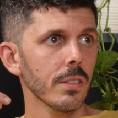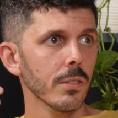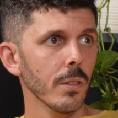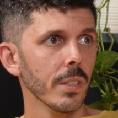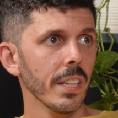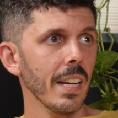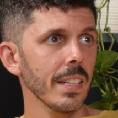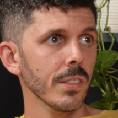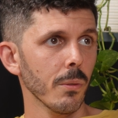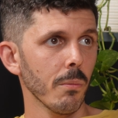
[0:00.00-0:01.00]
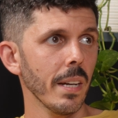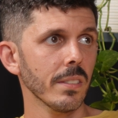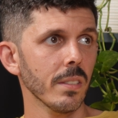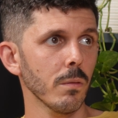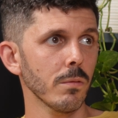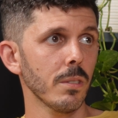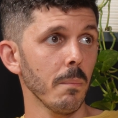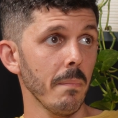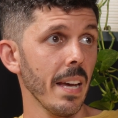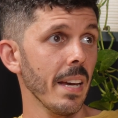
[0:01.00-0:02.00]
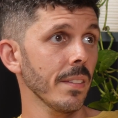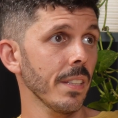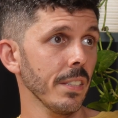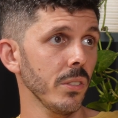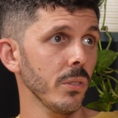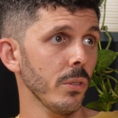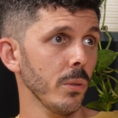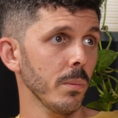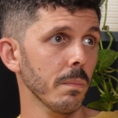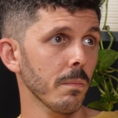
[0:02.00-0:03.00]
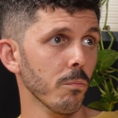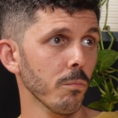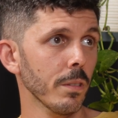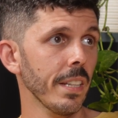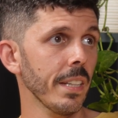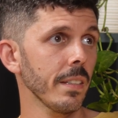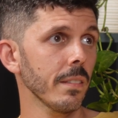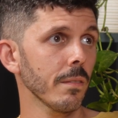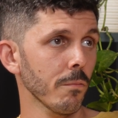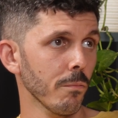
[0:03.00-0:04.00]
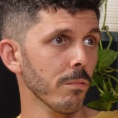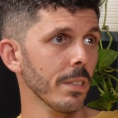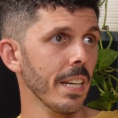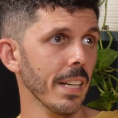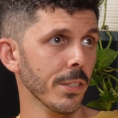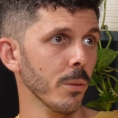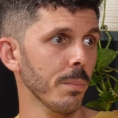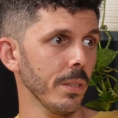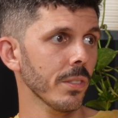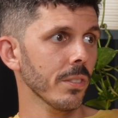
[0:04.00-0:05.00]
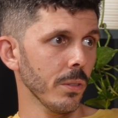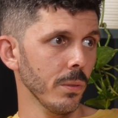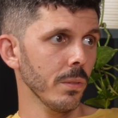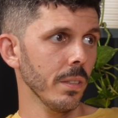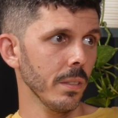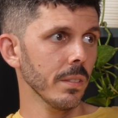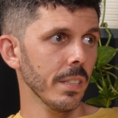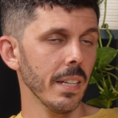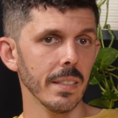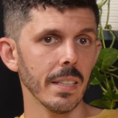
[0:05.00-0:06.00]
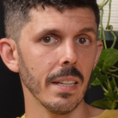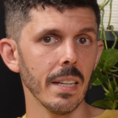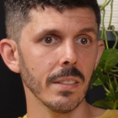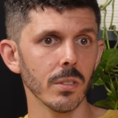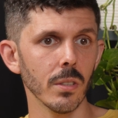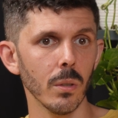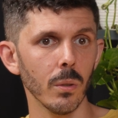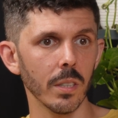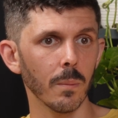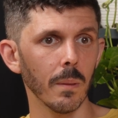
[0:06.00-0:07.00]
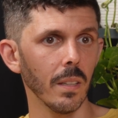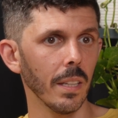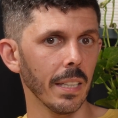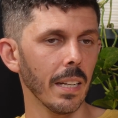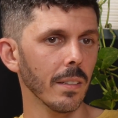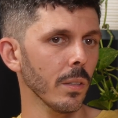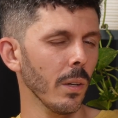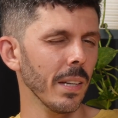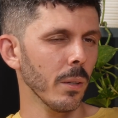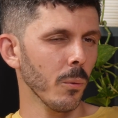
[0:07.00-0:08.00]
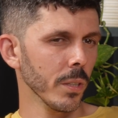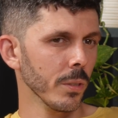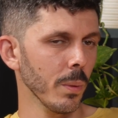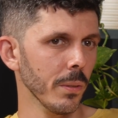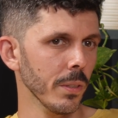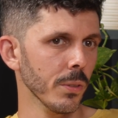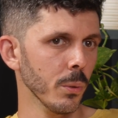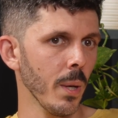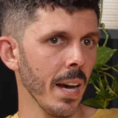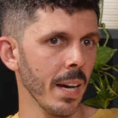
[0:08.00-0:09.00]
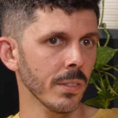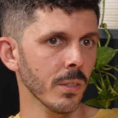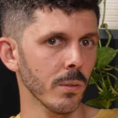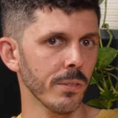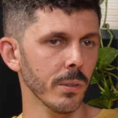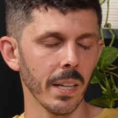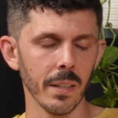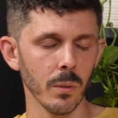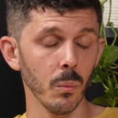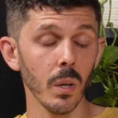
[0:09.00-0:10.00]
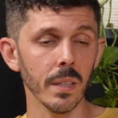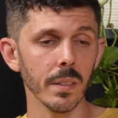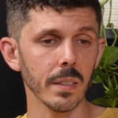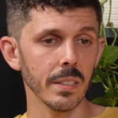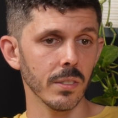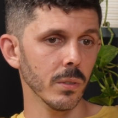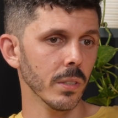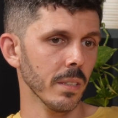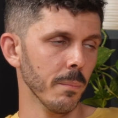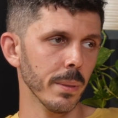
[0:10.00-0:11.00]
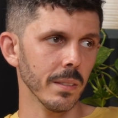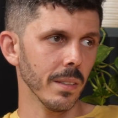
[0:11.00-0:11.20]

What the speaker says: DistroKid has the right to demand that YouTube re-attributes to the and so like, and I don't know how that works, whether it's through ads or view count or what, it's still going to be